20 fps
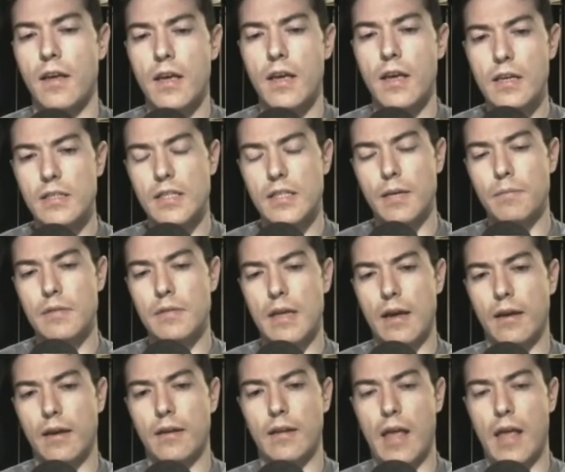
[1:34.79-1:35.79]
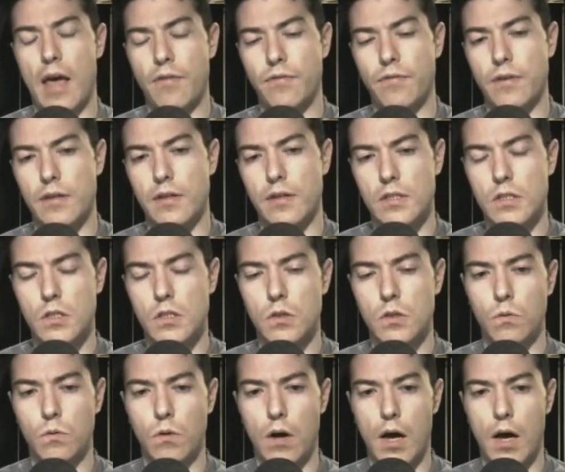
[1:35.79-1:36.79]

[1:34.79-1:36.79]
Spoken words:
seems like an effort to